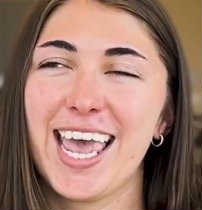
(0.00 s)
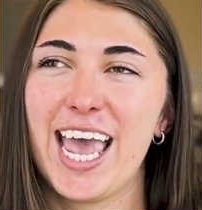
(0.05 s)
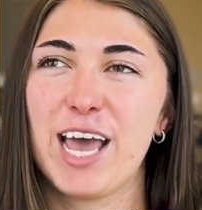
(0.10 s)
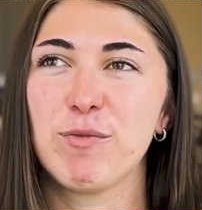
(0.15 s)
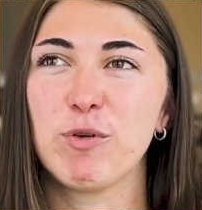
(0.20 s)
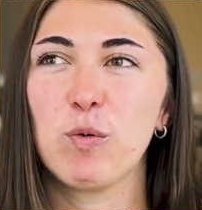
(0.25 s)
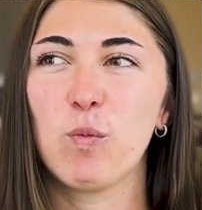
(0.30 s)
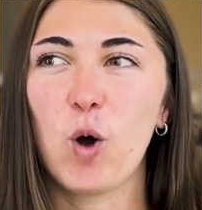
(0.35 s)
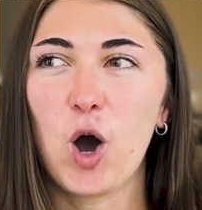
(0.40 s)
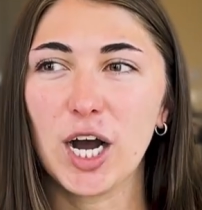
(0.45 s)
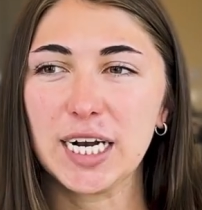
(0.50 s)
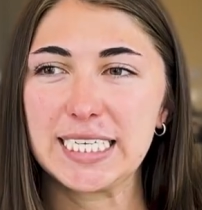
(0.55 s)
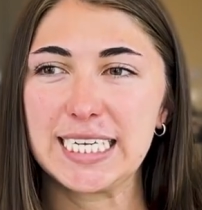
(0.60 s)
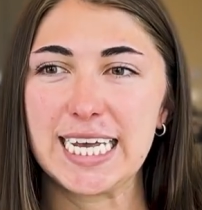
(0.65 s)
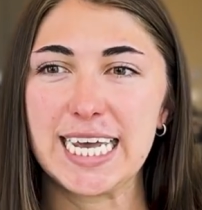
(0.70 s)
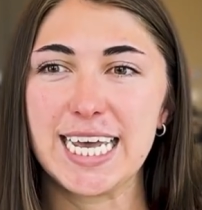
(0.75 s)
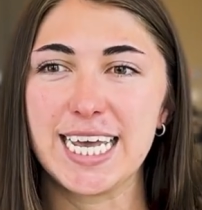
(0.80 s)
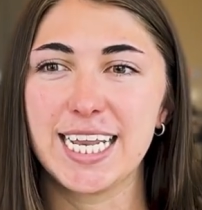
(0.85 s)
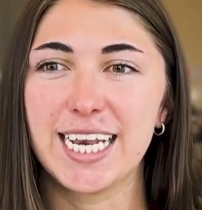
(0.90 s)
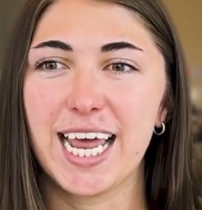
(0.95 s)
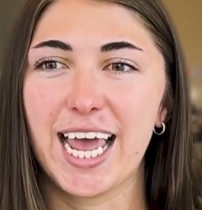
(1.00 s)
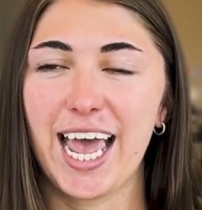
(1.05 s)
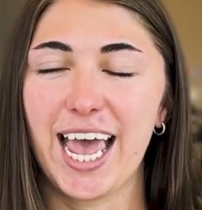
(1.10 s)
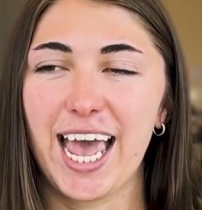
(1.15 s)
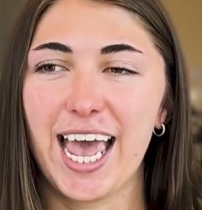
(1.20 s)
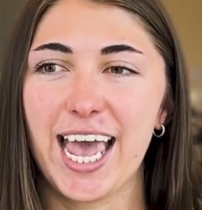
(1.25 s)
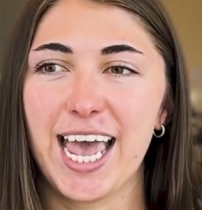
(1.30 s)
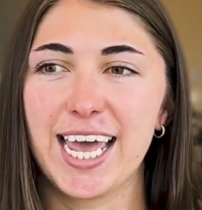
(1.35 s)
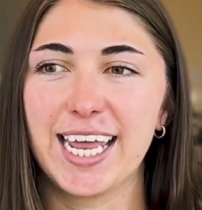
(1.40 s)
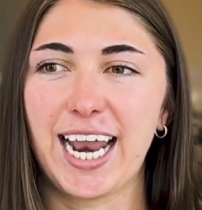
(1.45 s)
And we walked in,
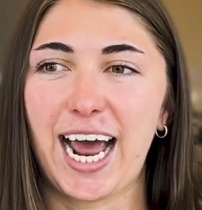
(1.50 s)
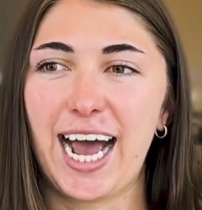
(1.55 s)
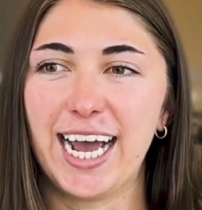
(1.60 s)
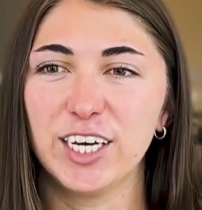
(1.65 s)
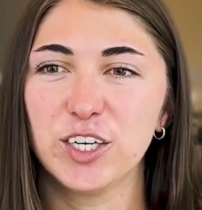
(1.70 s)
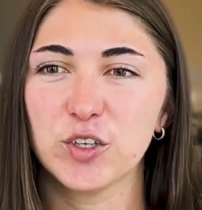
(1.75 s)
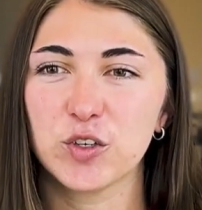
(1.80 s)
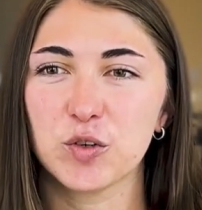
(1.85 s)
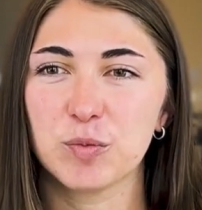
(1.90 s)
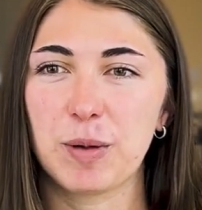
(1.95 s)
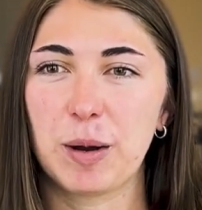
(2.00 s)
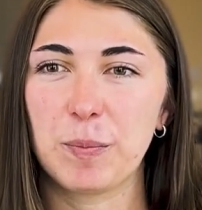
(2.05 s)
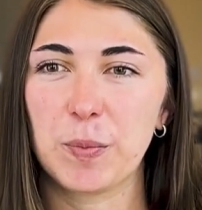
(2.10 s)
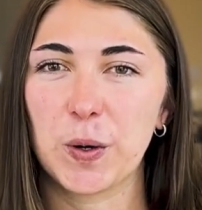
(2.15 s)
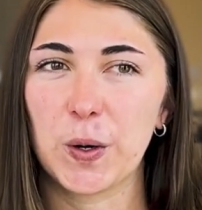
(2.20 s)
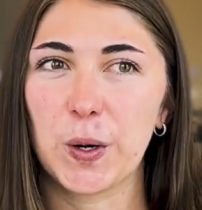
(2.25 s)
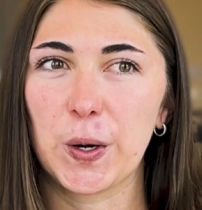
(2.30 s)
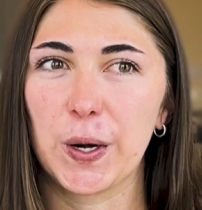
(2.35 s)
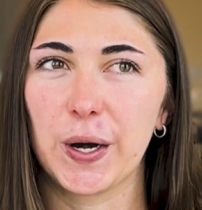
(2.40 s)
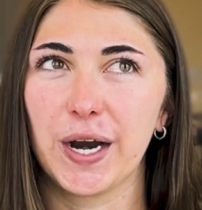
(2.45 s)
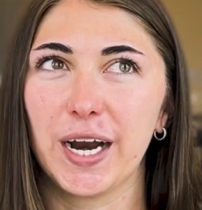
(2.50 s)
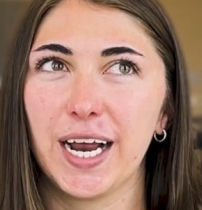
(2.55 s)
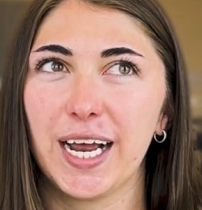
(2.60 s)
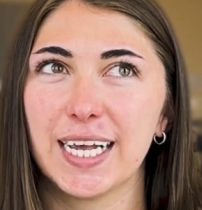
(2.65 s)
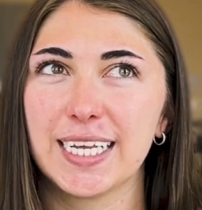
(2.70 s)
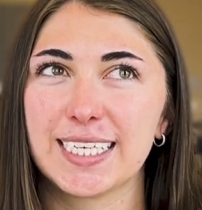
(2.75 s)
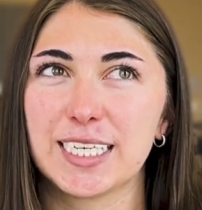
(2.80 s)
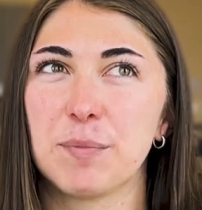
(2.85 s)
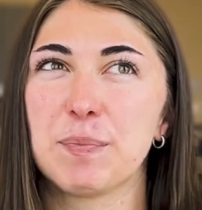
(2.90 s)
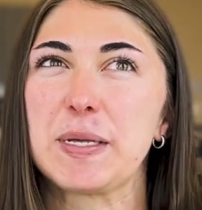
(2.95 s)
and I just remember
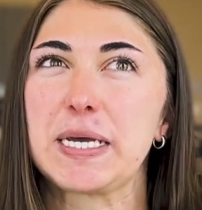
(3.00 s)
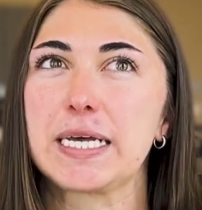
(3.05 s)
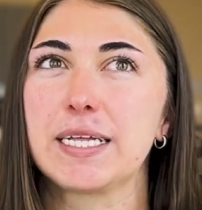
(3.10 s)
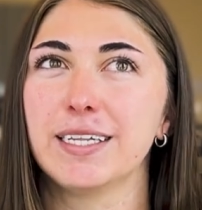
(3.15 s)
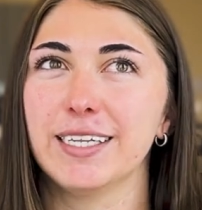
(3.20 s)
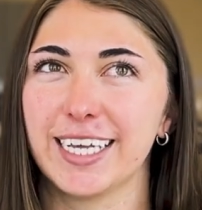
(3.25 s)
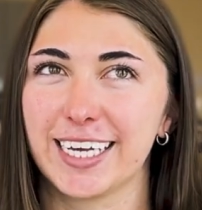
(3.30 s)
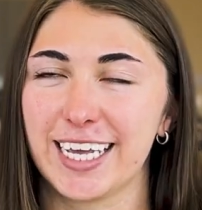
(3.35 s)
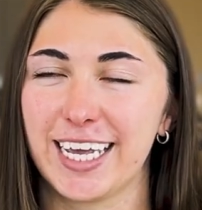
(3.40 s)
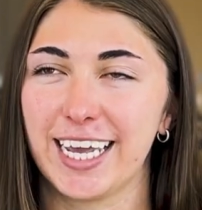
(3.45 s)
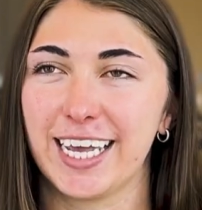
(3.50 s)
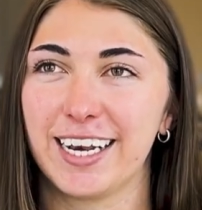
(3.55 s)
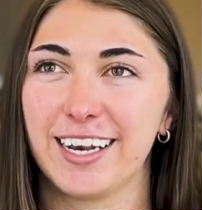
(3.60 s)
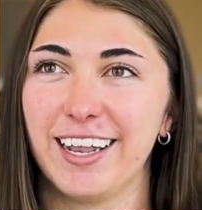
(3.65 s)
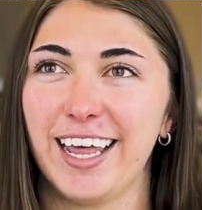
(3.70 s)
something clicking.